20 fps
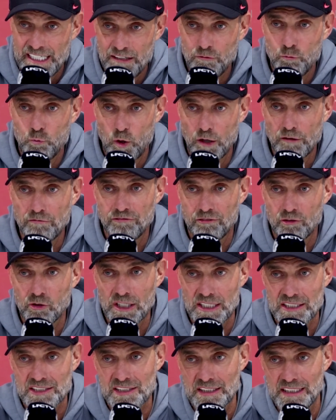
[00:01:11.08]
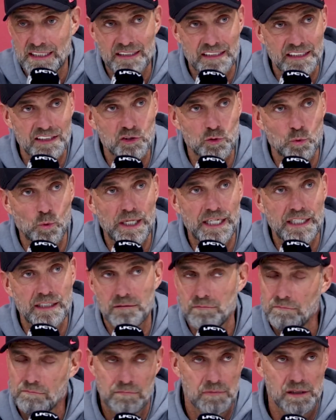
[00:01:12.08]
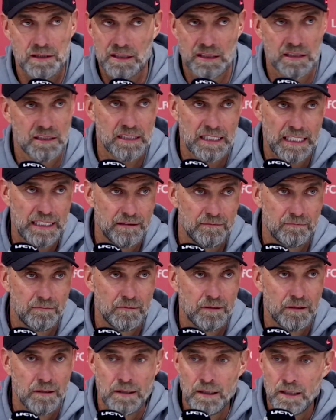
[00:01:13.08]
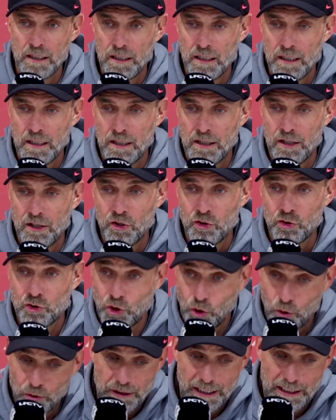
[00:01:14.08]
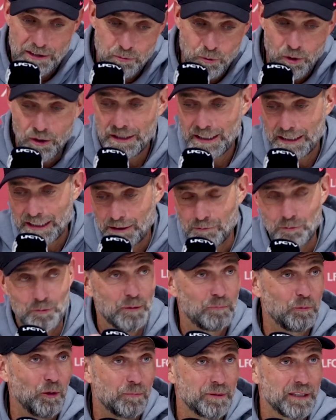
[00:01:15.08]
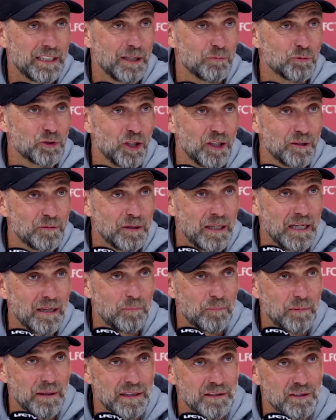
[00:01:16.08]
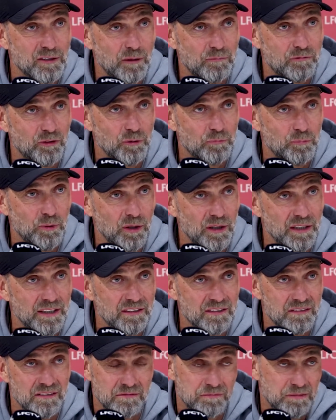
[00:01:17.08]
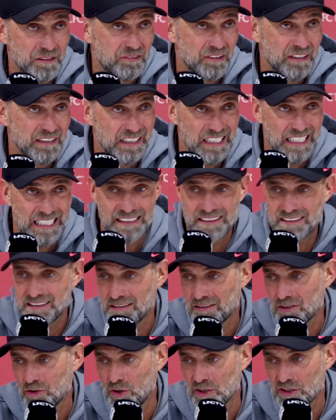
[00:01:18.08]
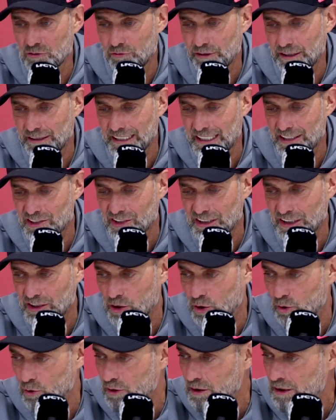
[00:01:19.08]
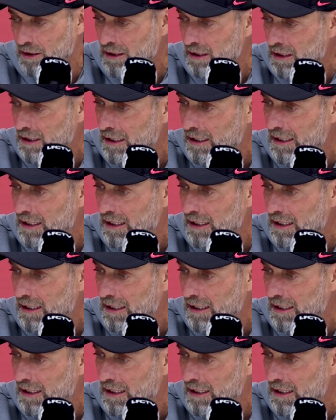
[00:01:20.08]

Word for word: he won for us in this way is insane. So that's one. And then Bobby comes on, plays top football, is between the lines and scores a fantastic goal.